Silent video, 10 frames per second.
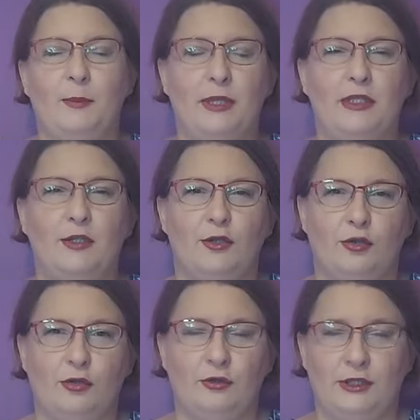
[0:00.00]
pinned the
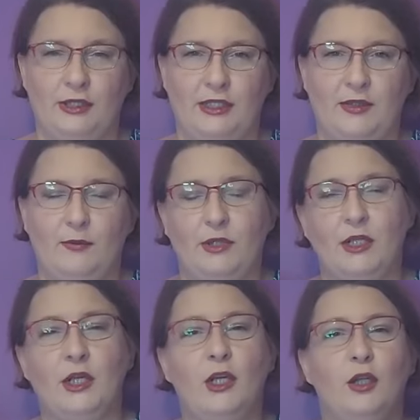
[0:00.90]
shoulder seams
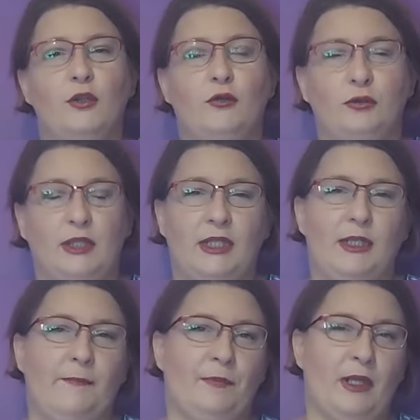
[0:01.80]
to
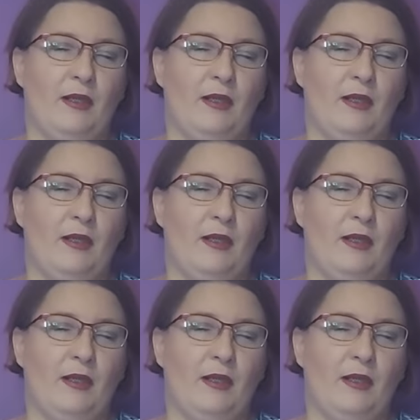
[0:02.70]
the